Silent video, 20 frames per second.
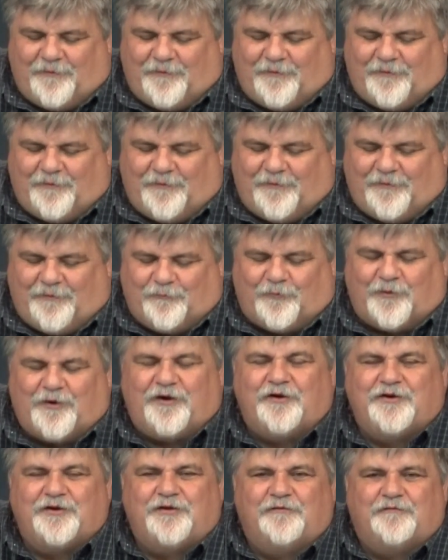And
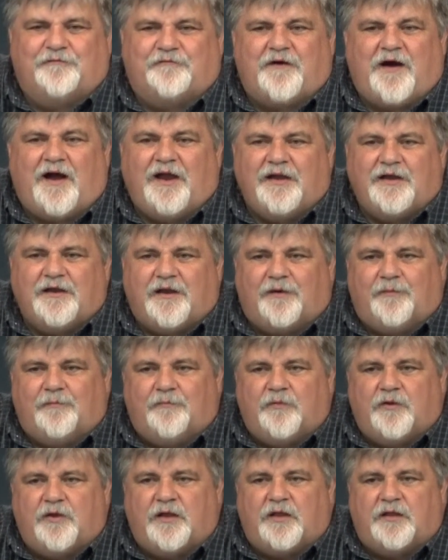where do you find
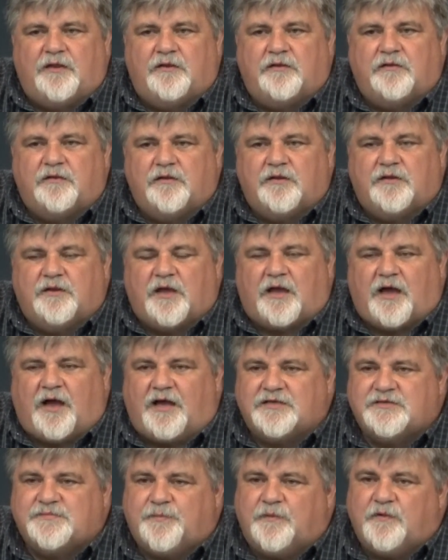him in the
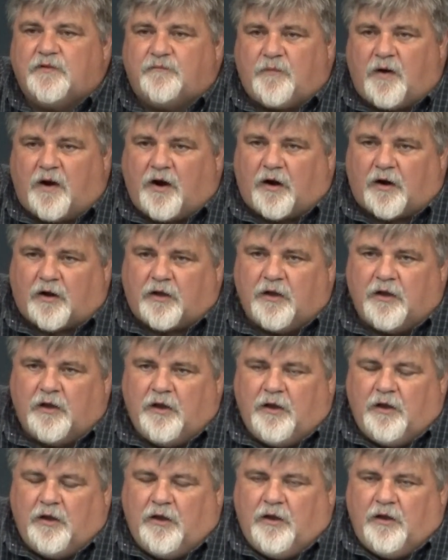Gospel of Mark?
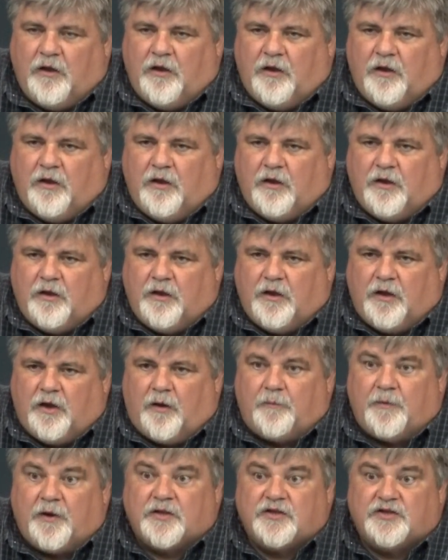
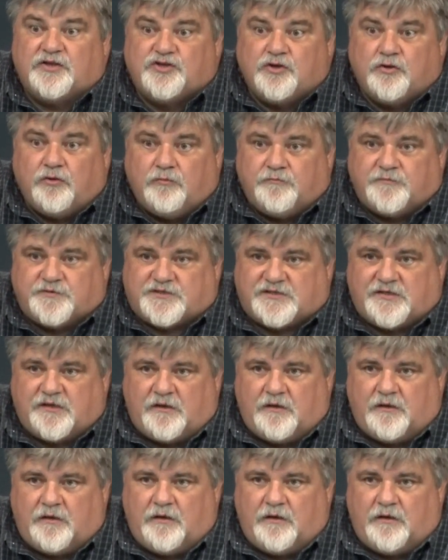Among the tombs.